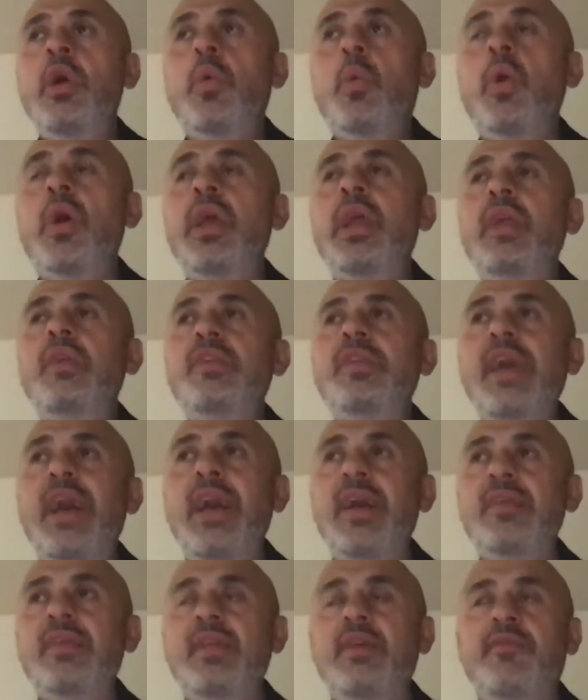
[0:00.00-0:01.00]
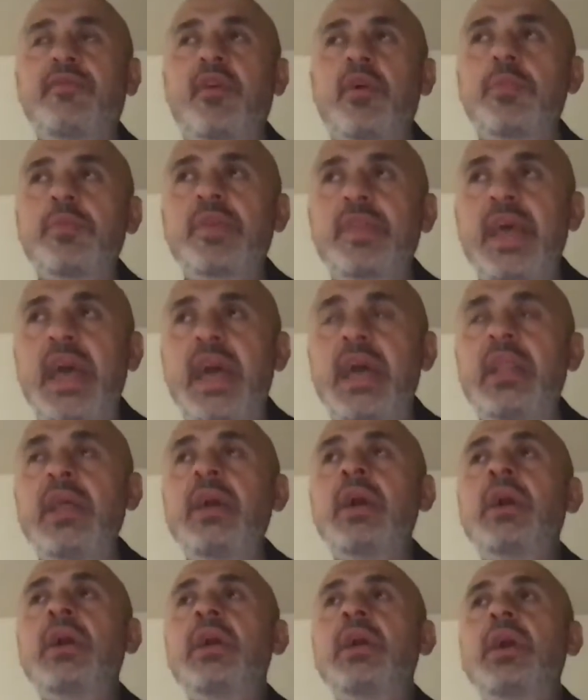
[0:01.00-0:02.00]
where he says the verb stand
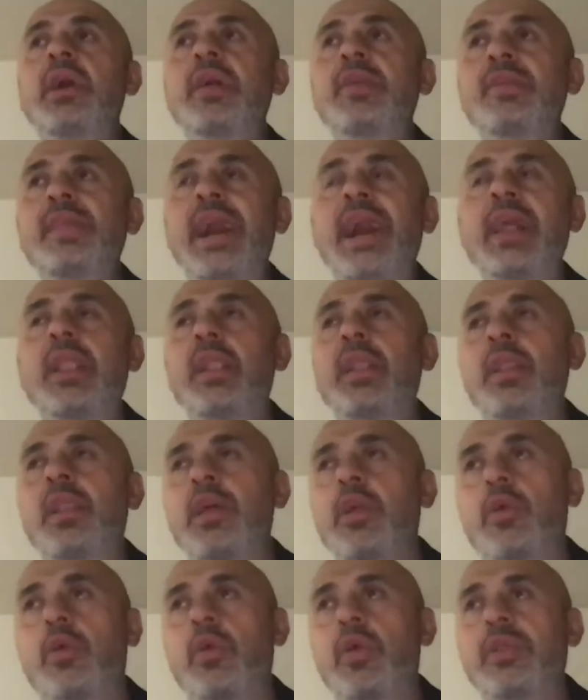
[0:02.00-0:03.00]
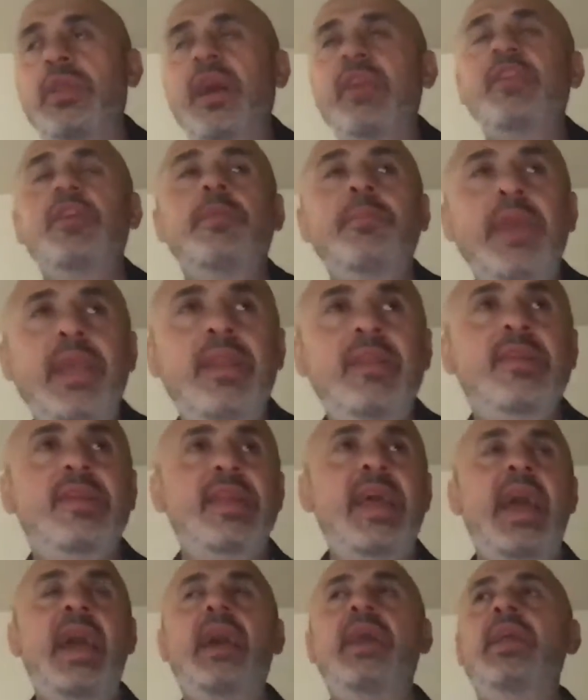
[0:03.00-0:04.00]
is not literal, it doesn't mean
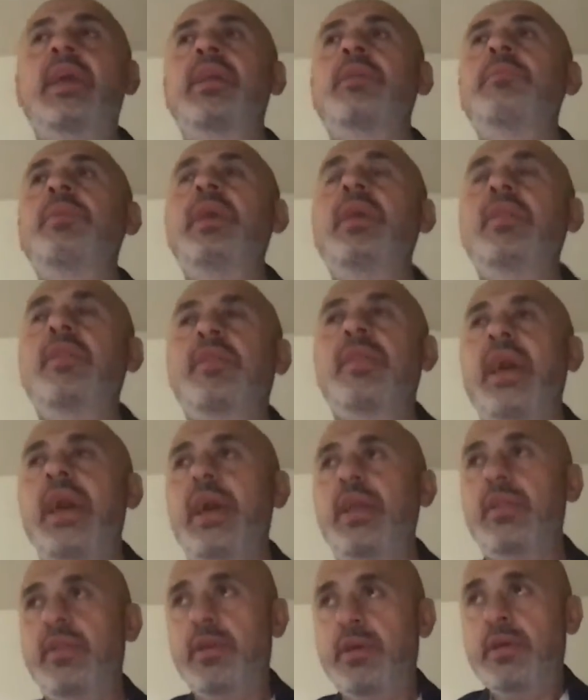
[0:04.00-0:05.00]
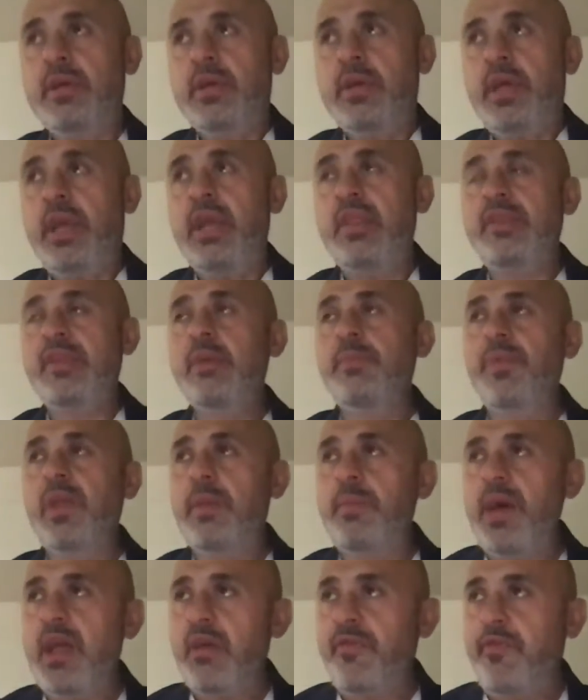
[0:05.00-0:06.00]
stand. It means that it's simply
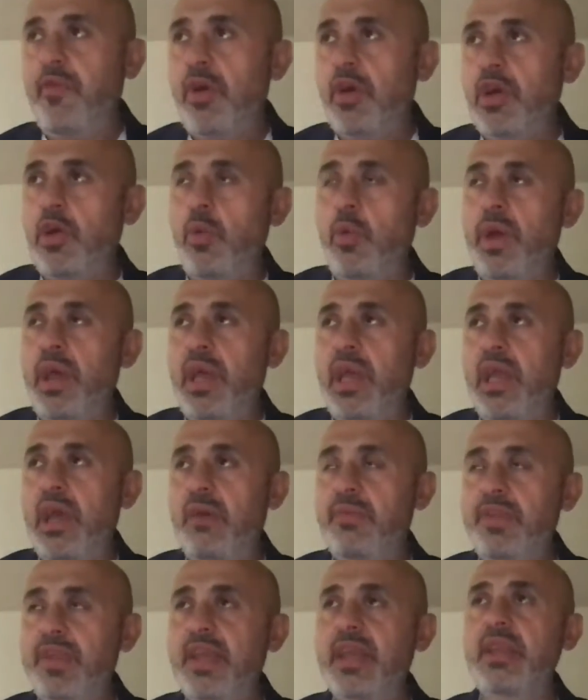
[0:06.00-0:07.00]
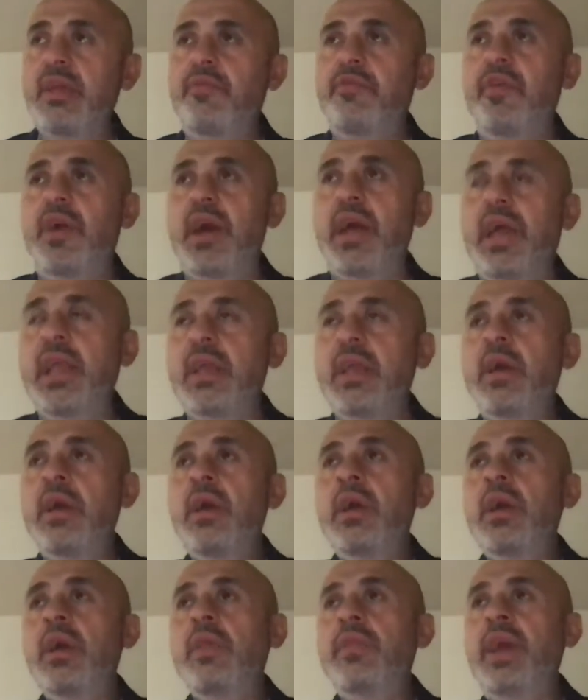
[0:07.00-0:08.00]
a metaphorical way of signifying
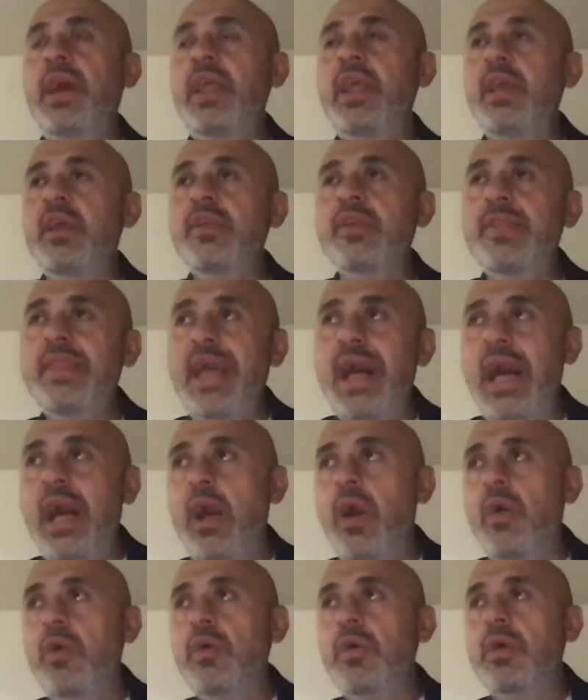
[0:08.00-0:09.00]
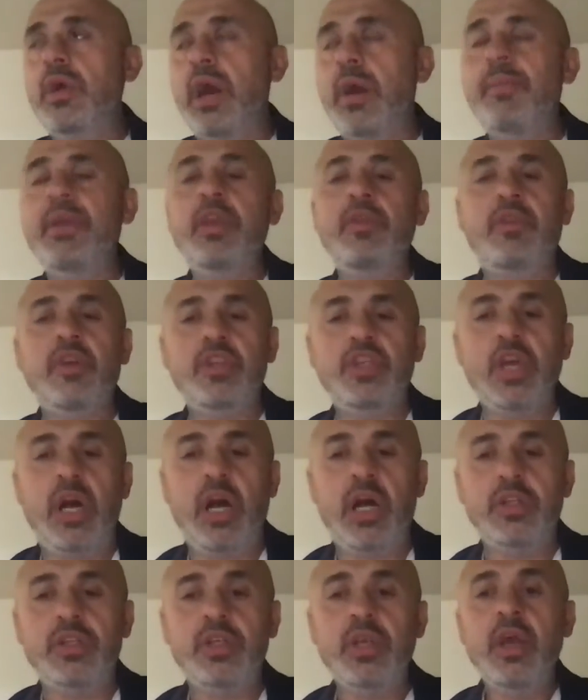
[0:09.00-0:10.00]
that he is now coming to
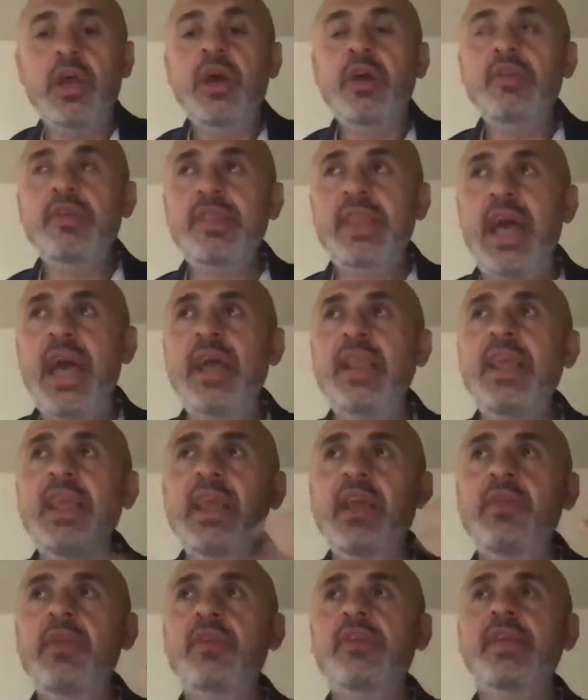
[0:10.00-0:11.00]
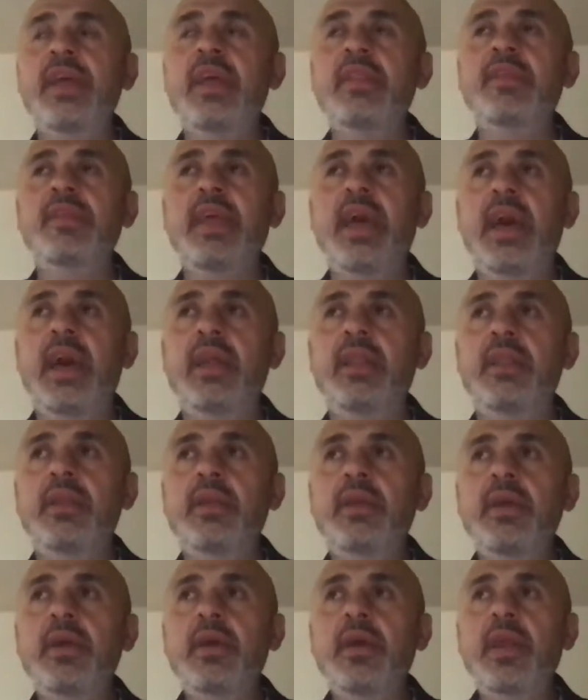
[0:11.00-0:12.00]
judge. Standing in the sense that
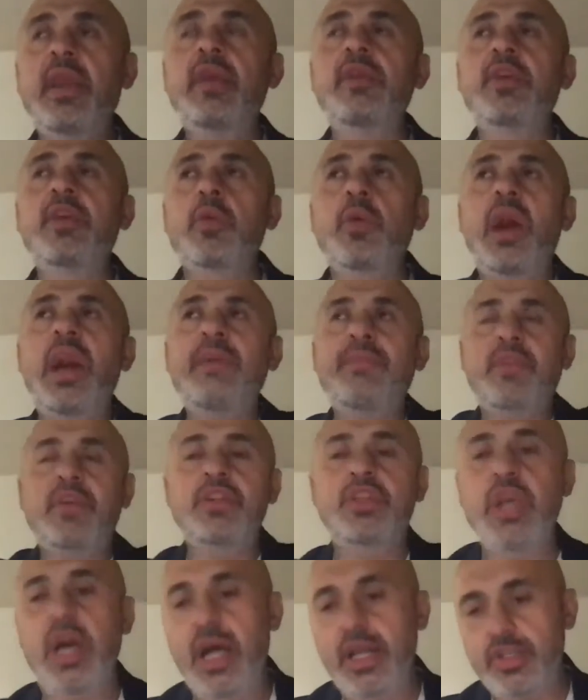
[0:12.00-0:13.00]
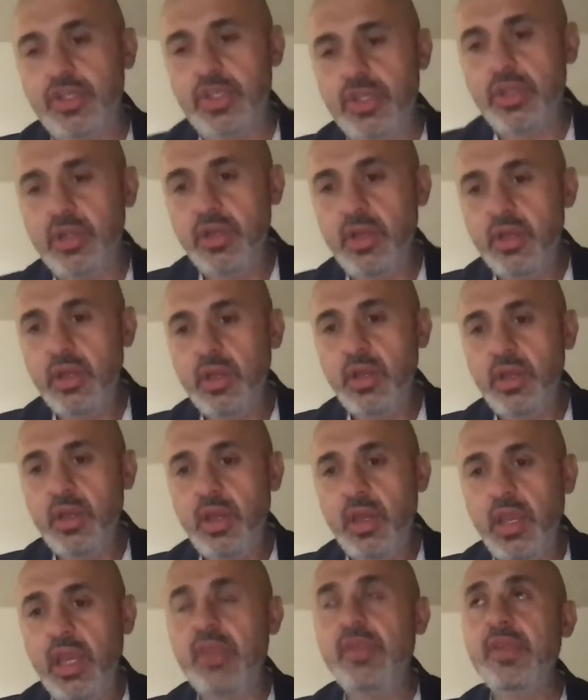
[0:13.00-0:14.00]
he's arrived to judge.
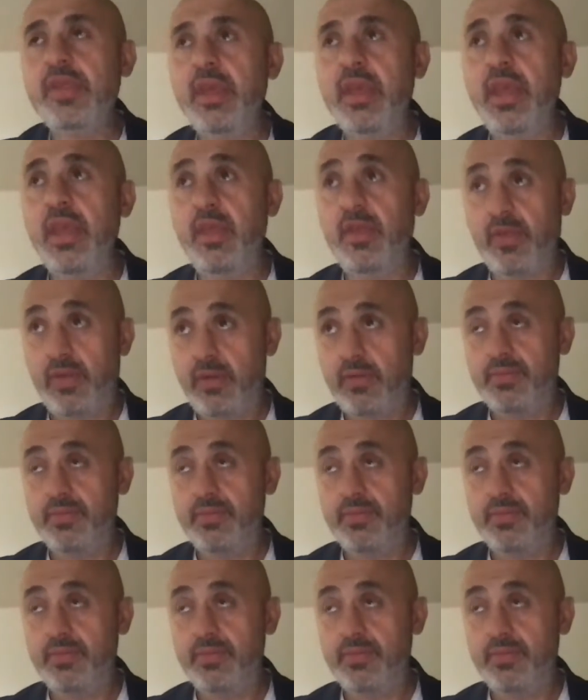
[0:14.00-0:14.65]
He's, he's